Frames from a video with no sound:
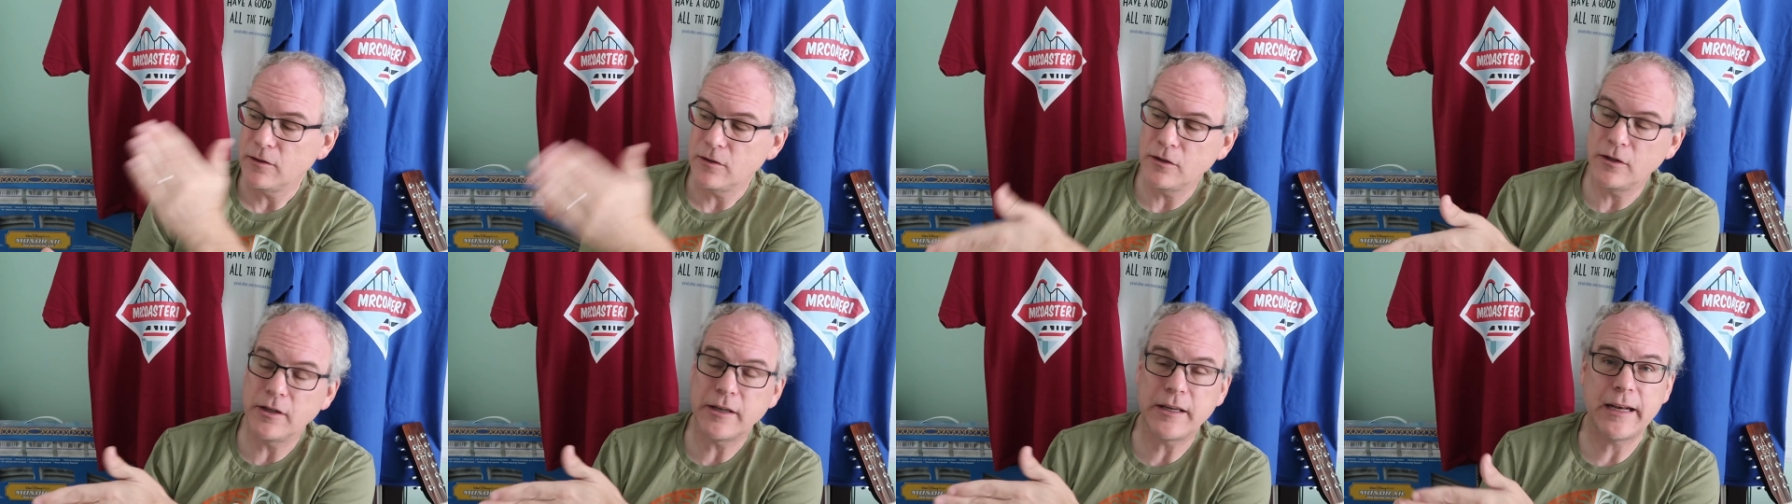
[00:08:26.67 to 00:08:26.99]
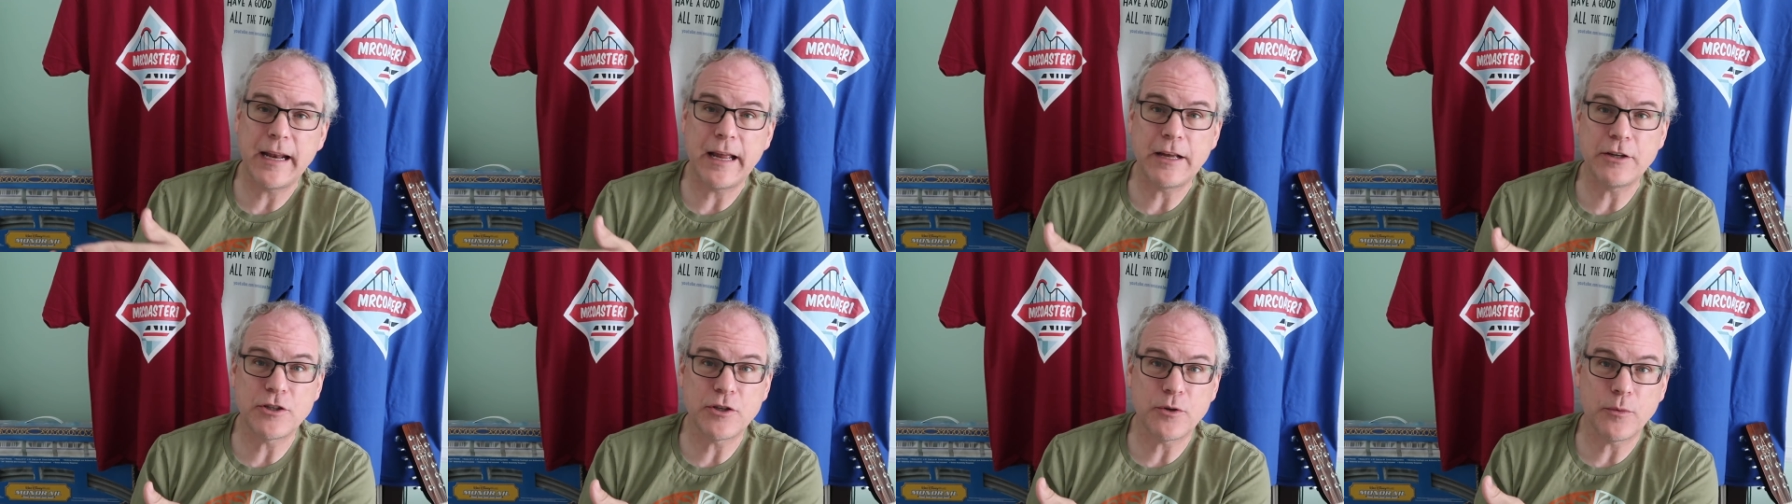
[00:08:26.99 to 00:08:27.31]

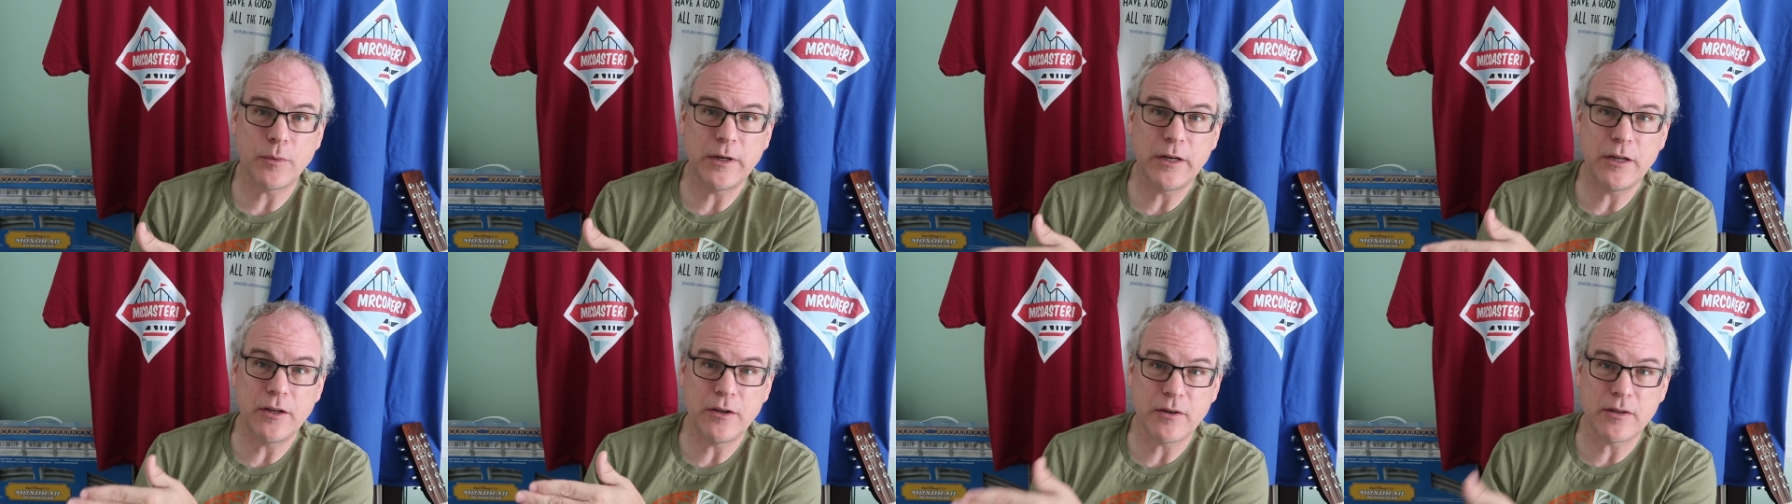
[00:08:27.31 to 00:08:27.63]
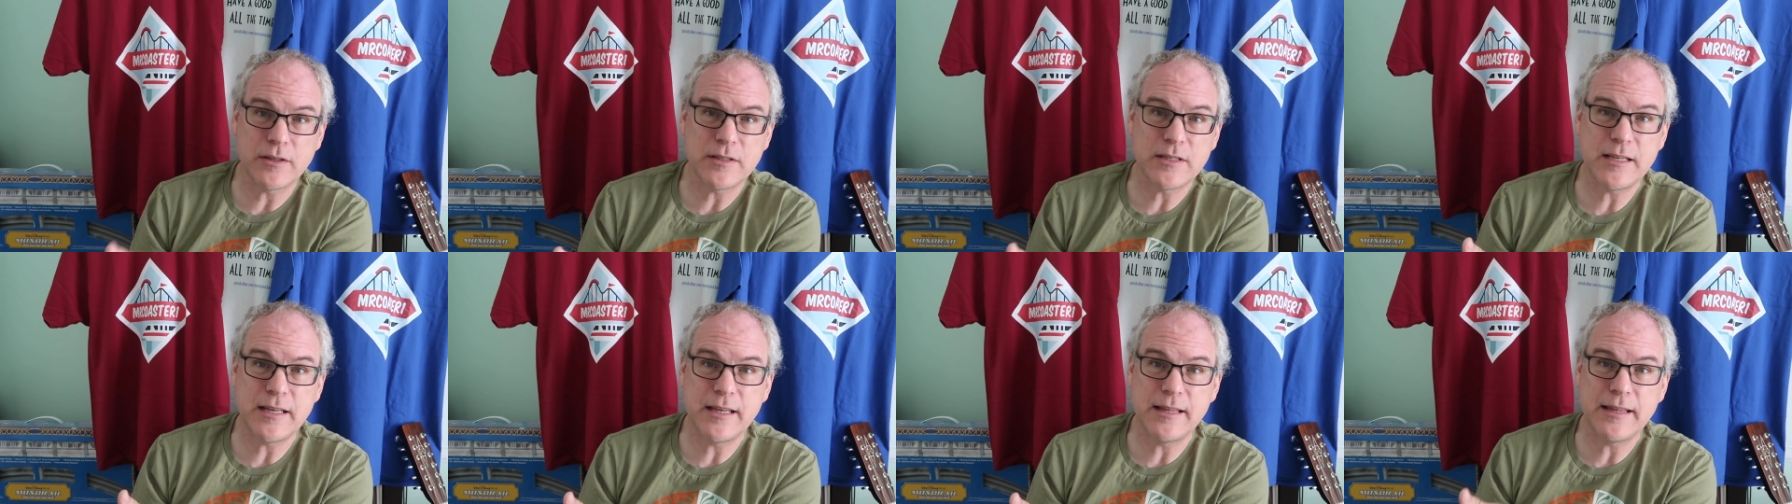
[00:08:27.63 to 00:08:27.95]
looking out your window, you
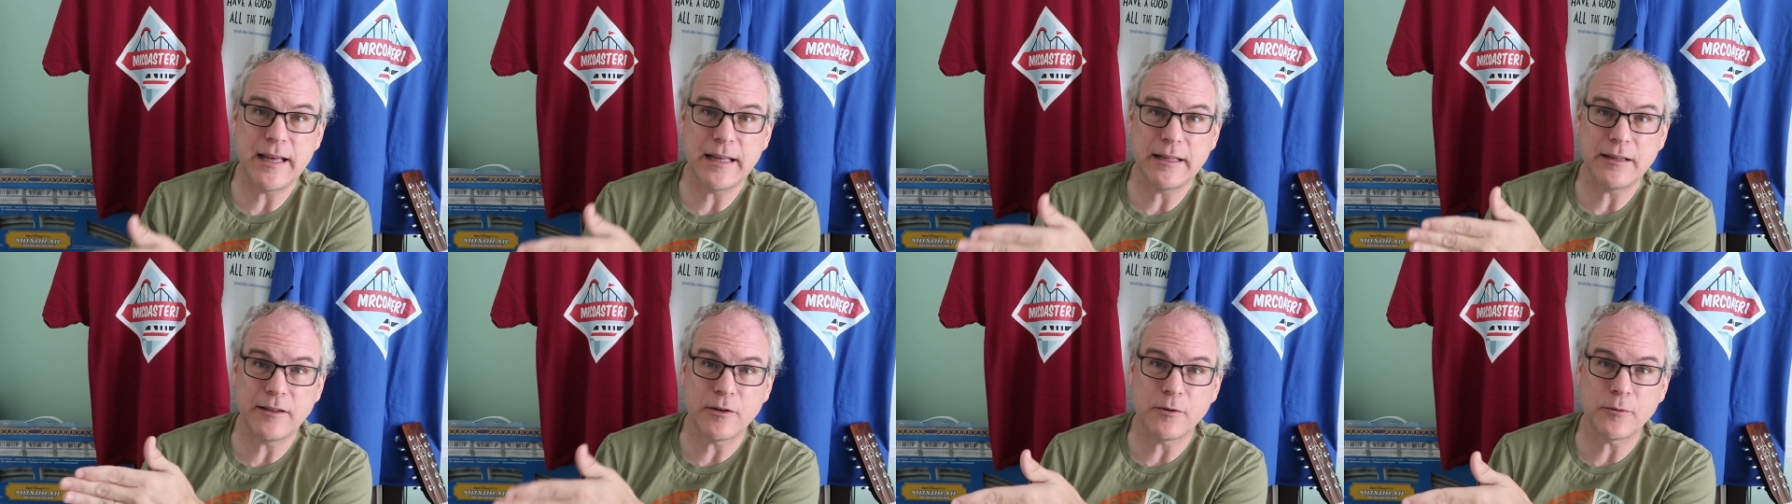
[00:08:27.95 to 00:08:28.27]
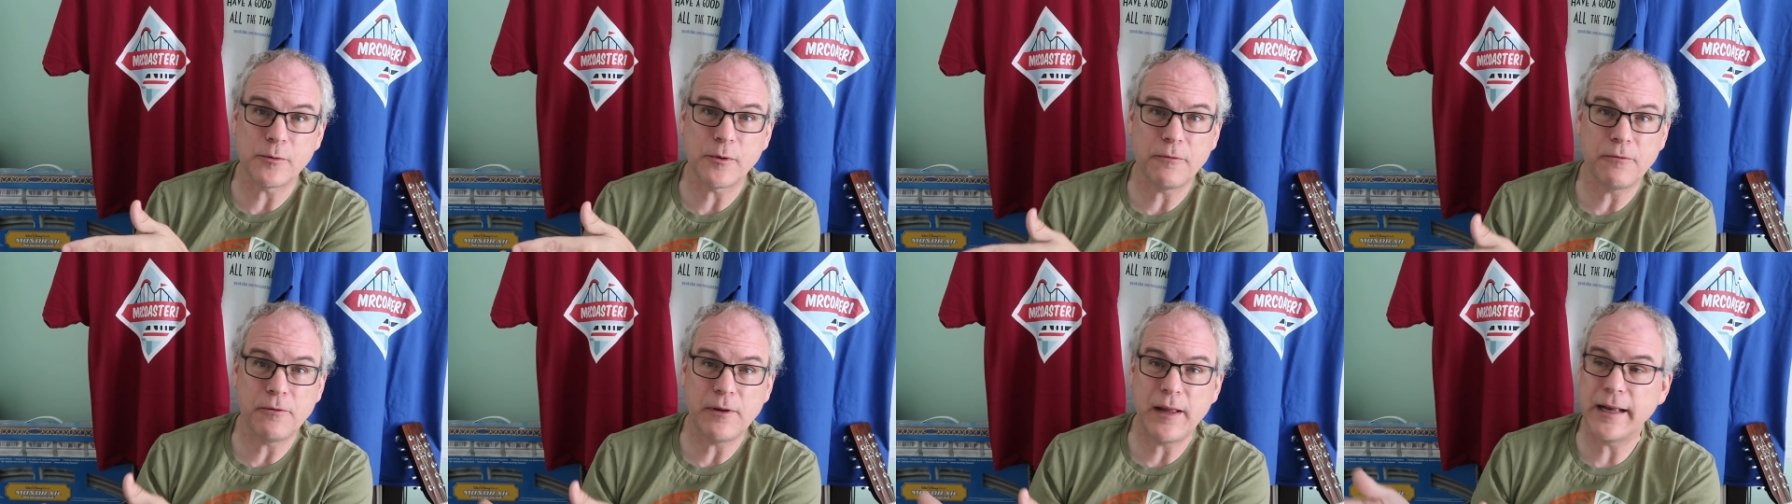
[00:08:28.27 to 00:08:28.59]
can see that
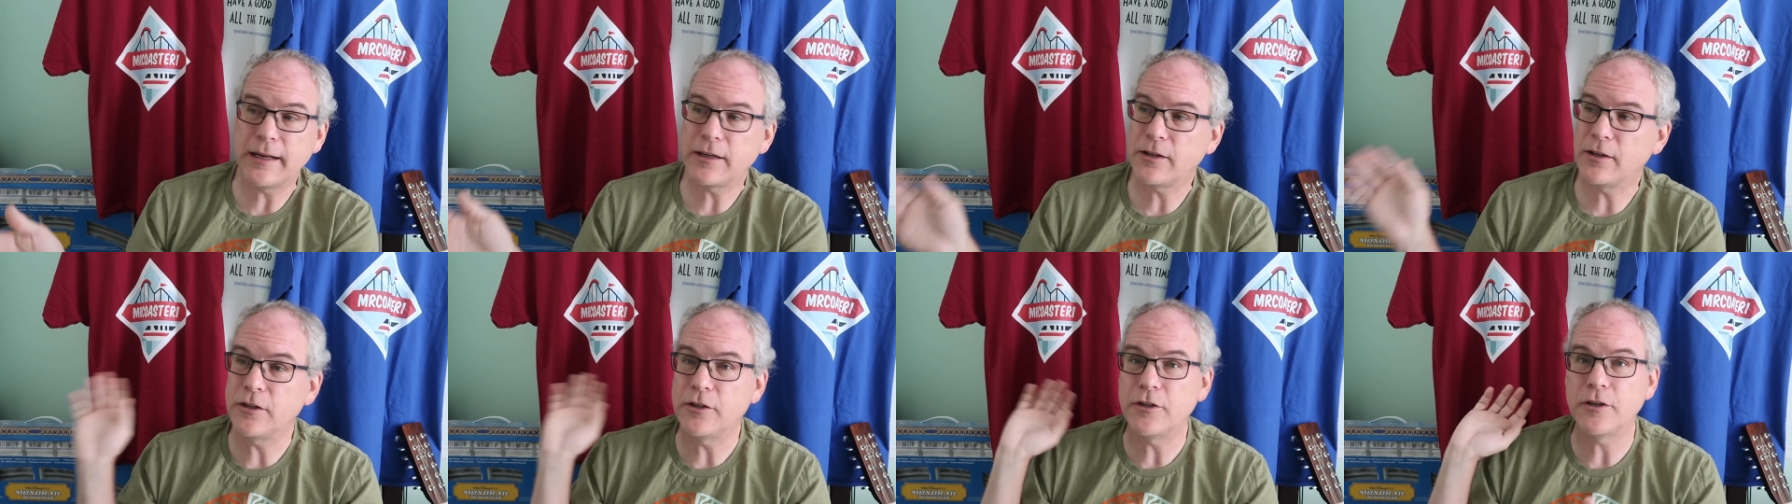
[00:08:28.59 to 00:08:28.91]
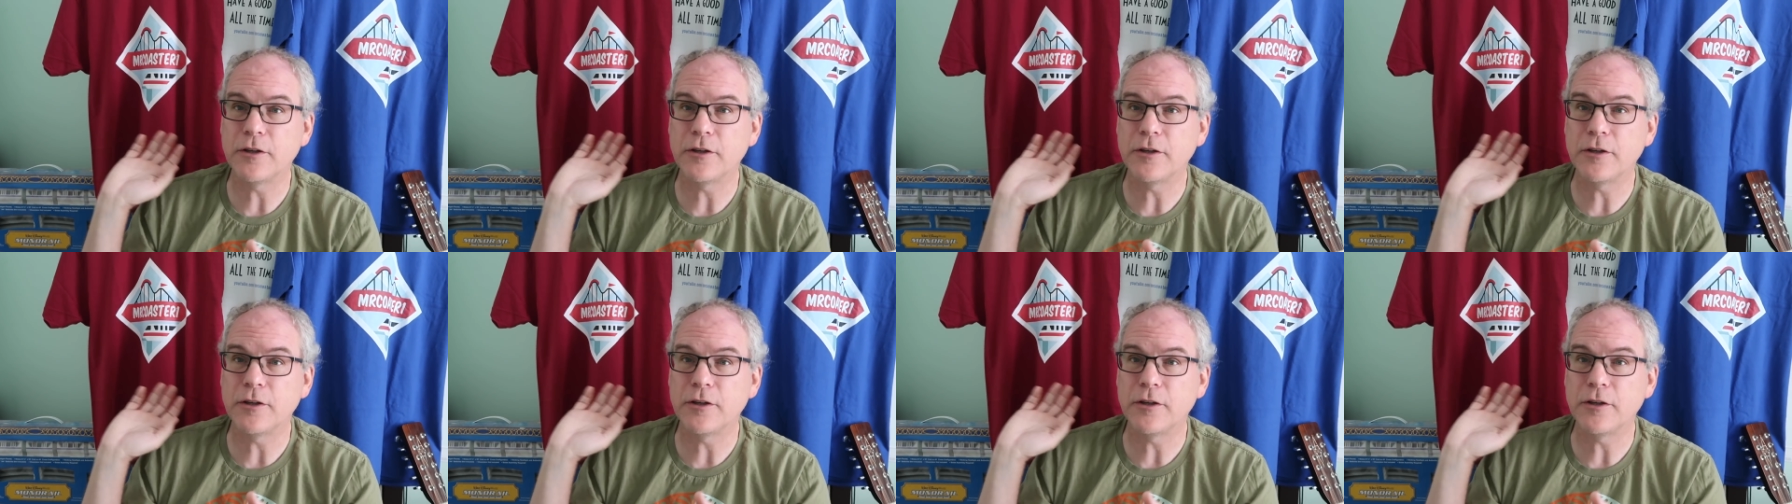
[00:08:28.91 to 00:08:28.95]
little reflector,